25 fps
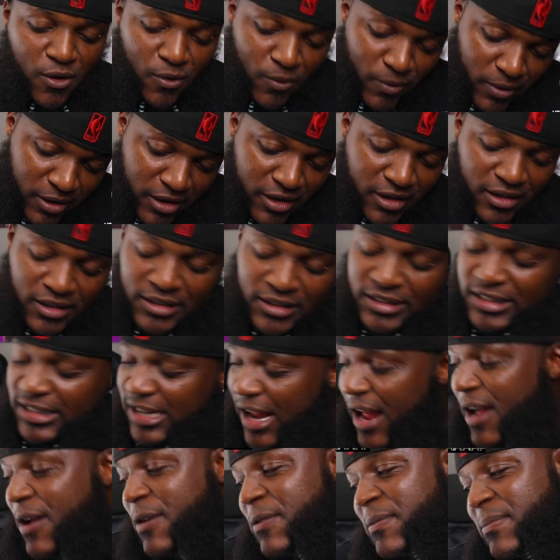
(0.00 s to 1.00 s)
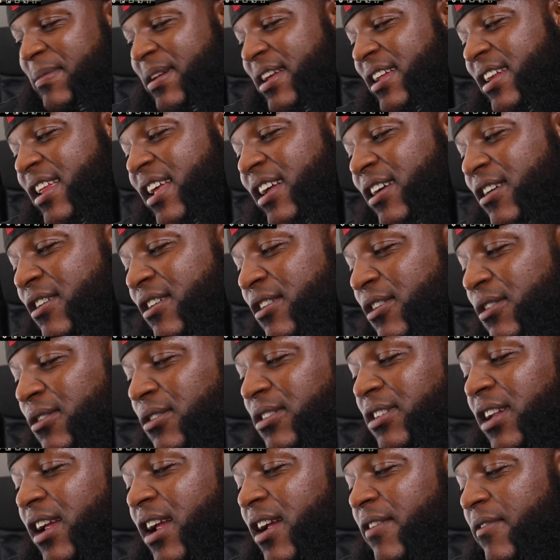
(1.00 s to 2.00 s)
Real talk, man. They gonna
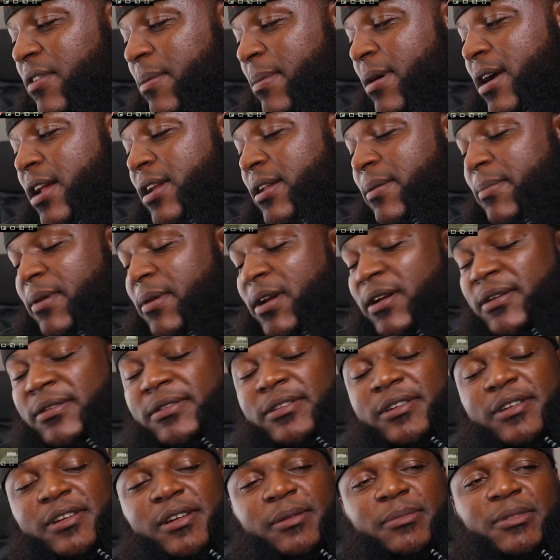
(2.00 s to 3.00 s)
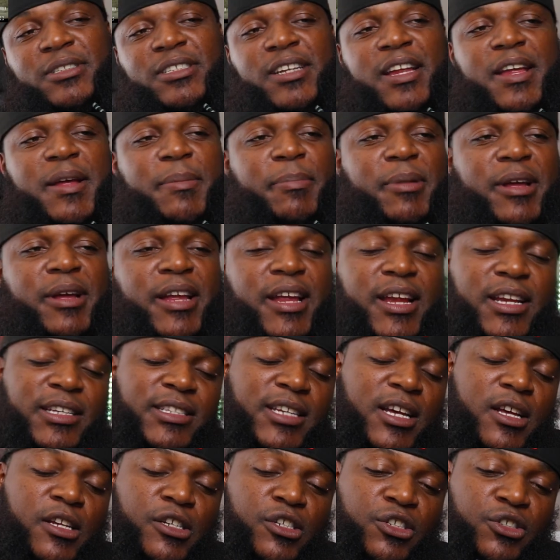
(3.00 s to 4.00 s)
use everybody, bro. You know what I'm saying? But he
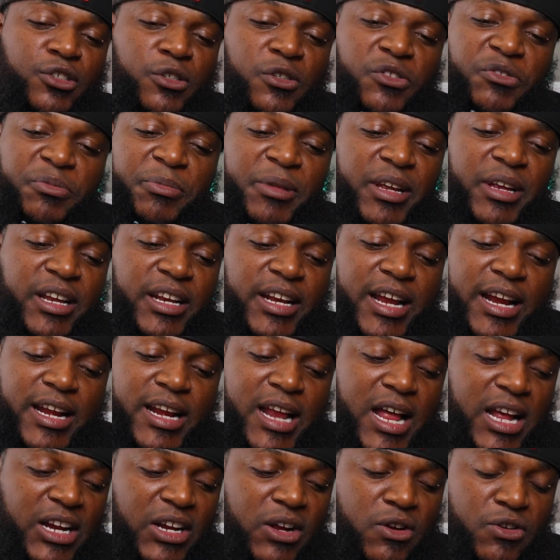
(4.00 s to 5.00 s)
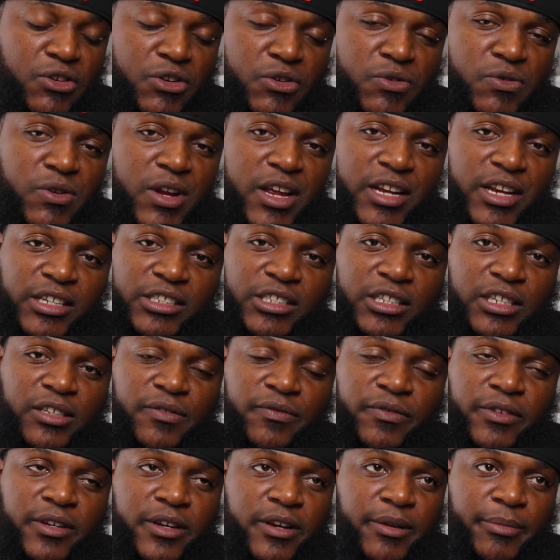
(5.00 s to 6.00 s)
telling the truth, man. They not gonna do that shit
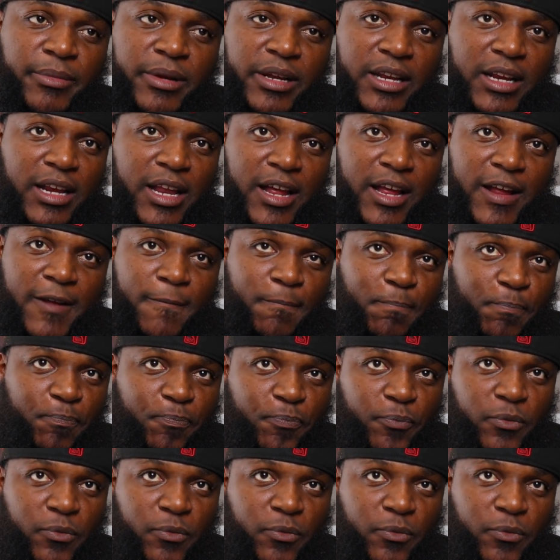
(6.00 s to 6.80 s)
for you, man. Like,